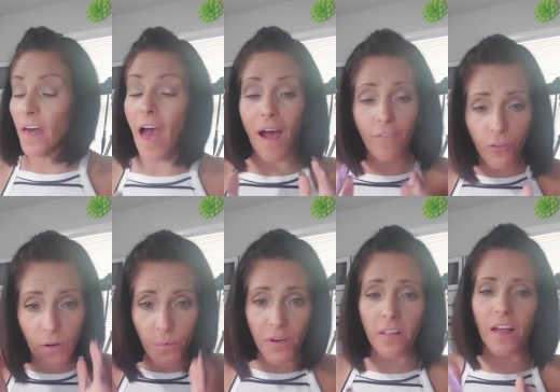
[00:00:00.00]

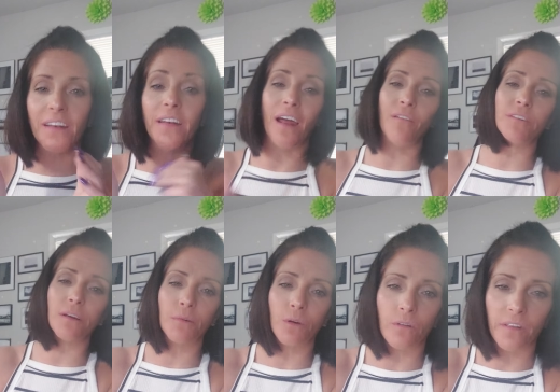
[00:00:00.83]
every reline and every
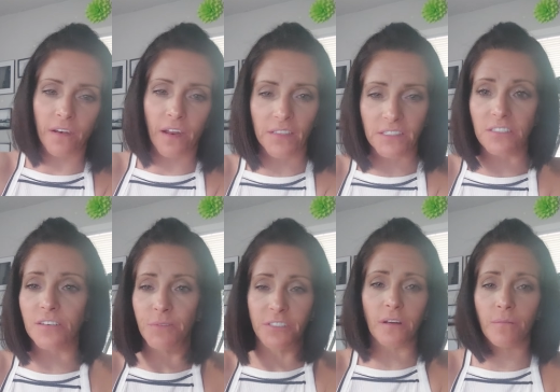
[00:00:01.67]
time you go to the dentist, it could
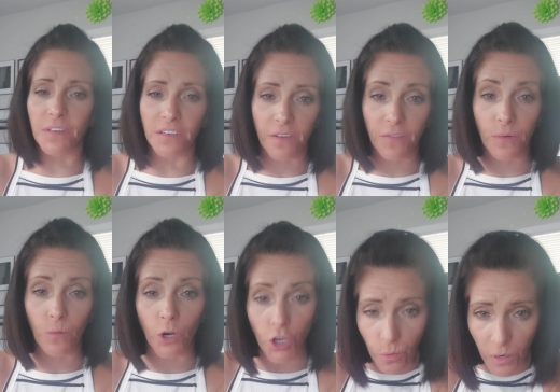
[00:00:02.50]
be something different.
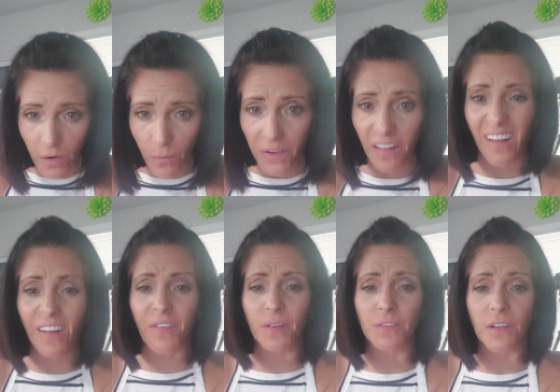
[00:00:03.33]
When you get a reline,
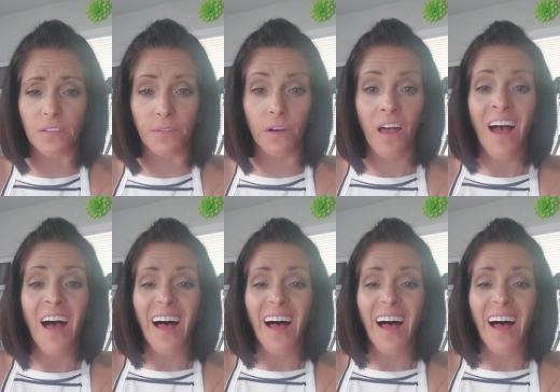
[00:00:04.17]
it feels a lot different.